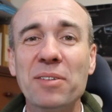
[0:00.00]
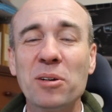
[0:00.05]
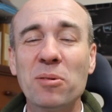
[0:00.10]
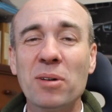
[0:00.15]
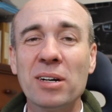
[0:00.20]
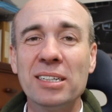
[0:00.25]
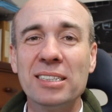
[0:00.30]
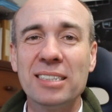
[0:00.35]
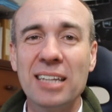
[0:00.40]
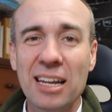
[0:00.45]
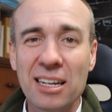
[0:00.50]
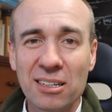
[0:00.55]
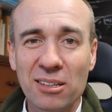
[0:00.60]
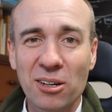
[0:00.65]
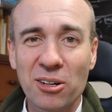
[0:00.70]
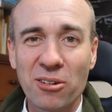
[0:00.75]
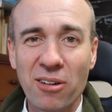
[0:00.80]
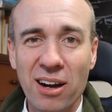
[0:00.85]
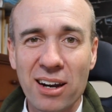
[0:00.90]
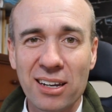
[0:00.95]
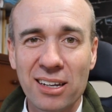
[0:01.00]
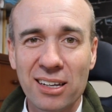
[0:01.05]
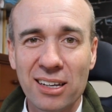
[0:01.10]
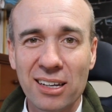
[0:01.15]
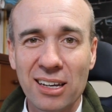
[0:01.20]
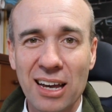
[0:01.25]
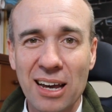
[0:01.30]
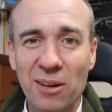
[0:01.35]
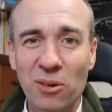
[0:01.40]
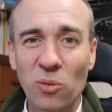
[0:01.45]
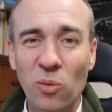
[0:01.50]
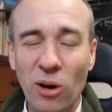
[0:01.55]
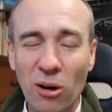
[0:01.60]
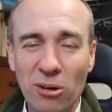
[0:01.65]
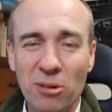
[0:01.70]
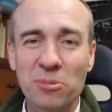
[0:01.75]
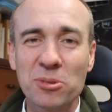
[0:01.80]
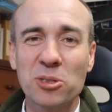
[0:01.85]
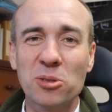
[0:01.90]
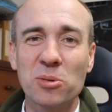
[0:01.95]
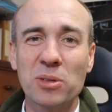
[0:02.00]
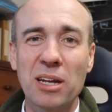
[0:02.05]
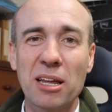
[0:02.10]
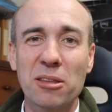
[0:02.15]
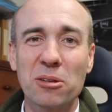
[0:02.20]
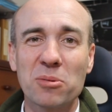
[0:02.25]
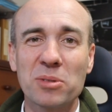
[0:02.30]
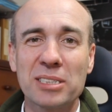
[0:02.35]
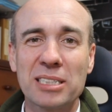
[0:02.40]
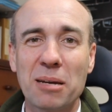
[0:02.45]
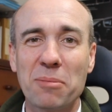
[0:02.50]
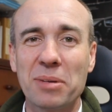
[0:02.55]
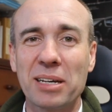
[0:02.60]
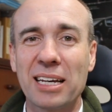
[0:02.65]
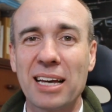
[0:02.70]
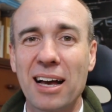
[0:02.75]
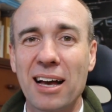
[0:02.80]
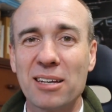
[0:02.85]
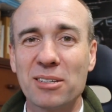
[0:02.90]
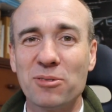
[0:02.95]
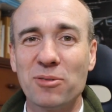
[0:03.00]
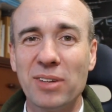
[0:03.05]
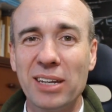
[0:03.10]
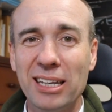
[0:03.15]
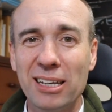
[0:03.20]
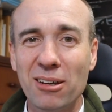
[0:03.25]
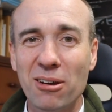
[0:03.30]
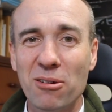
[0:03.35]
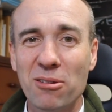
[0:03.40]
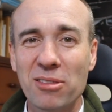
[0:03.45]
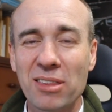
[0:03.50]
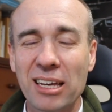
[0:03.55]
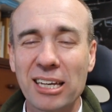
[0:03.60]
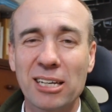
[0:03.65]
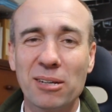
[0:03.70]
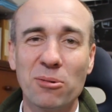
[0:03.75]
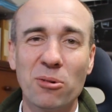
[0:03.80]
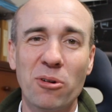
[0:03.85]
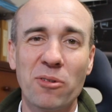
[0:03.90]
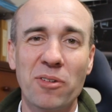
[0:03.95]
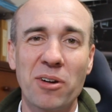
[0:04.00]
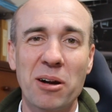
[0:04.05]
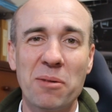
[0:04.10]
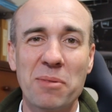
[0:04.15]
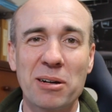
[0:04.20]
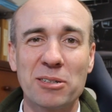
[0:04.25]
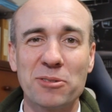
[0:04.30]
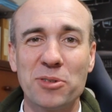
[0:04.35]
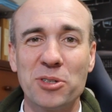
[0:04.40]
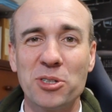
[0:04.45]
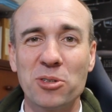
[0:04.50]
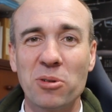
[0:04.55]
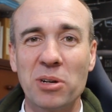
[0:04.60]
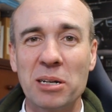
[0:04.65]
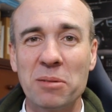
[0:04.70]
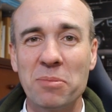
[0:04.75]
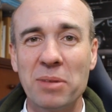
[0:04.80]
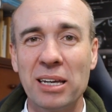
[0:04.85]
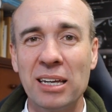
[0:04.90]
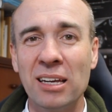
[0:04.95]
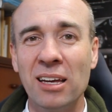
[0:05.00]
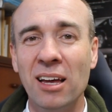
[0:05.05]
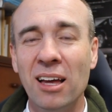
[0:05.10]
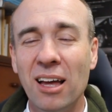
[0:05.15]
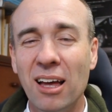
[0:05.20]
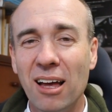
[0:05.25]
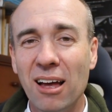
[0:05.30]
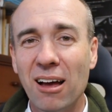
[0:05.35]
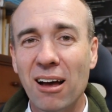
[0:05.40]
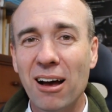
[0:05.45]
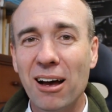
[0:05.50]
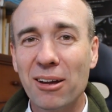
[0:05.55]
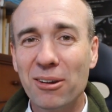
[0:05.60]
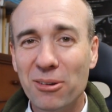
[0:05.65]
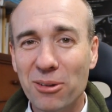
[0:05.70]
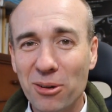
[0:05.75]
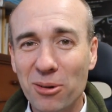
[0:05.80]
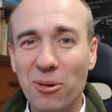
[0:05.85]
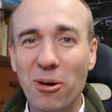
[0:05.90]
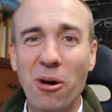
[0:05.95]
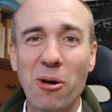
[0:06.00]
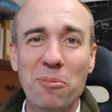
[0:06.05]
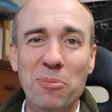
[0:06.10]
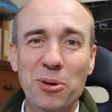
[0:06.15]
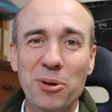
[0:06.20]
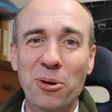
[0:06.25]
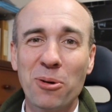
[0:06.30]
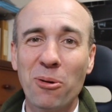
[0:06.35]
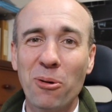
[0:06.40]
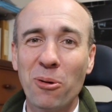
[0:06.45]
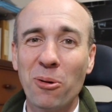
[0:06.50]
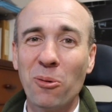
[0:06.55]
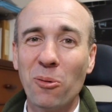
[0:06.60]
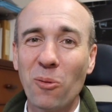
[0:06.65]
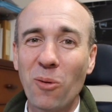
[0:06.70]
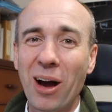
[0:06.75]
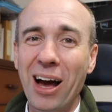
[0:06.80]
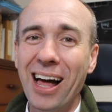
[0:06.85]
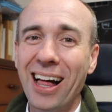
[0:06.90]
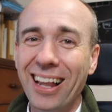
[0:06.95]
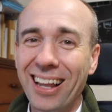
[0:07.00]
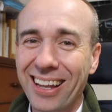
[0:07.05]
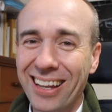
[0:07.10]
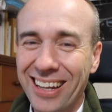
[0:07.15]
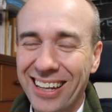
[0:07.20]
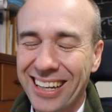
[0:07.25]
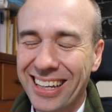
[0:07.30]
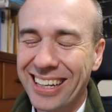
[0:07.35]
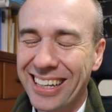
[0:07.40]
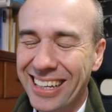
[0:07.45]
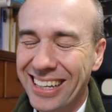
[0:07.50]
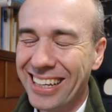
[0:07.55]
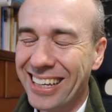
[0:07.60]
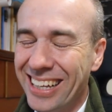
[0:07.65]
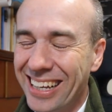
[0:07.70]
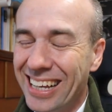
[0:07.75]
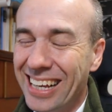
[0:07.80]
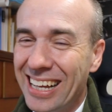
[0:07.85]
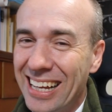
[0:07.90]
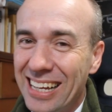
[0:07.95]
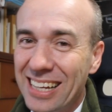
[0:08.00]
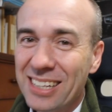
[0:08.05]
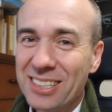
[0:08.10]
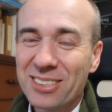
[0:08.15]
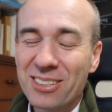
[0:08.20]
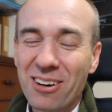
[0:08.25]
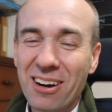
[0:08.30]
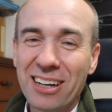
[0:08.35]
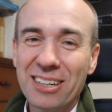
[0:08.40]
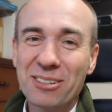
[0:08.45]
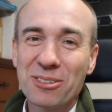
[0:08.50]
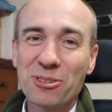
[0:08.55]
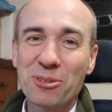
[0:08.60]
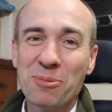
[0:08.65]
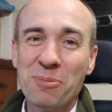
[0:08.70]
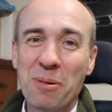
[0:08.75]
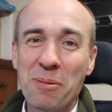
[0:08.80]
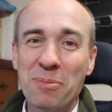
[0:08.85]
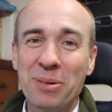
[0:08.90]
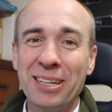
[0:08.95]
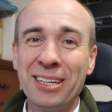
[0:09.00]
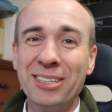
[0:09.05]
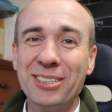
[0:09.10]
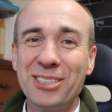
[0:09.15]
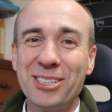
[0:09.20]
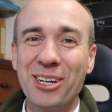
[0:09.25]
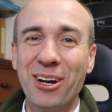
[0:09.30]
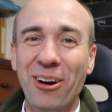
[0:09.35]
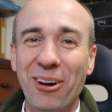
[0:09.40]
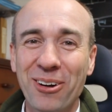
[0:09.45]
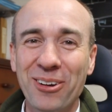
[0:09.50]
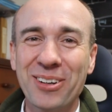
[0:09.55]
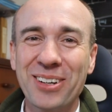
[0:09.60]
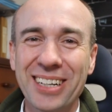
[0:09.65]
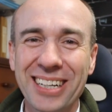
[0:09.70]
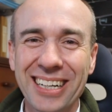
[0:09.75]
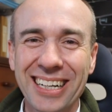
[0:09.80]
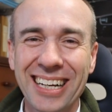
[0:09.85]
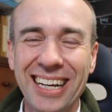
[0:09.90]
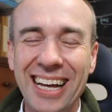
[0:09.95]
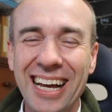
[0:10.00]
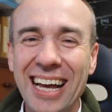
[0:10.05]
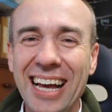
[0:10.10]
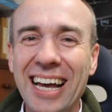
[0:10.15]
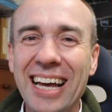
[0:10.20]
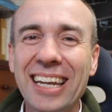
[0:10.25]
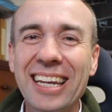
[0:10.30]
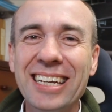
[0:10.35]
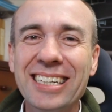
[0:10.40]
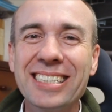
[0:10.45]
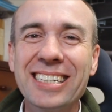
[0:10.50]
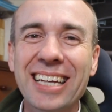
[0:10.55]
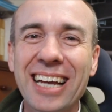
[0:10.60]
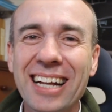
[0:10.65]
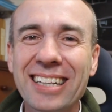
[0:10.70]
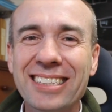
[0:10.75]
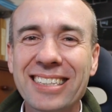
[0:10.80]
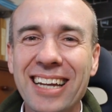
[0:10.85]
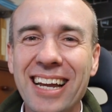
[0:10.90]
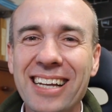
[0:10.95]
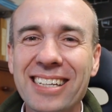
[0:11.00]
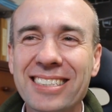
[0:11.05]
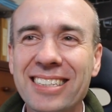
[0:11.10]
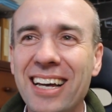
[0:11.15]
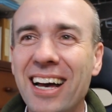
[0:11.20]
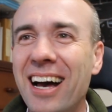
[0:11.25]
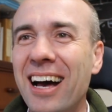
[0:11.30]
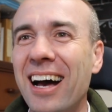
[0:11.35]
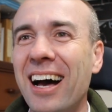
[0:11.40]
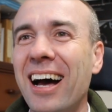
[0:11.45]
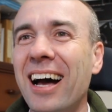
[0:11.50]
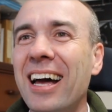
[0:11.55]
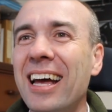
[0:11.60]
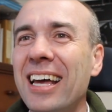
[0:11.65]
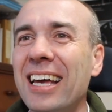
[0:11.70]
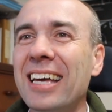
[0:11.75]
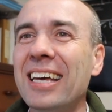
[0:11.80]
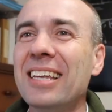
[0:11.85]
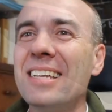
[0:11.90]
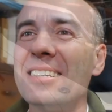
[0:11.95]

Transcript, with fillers: everyone, Daniel O'Grady here and welcome to another Wasabi Cars video. Thank you all very much for joining me. I do hope you're all well. Sorry, I just remembered a joke. Let's check out today's car. It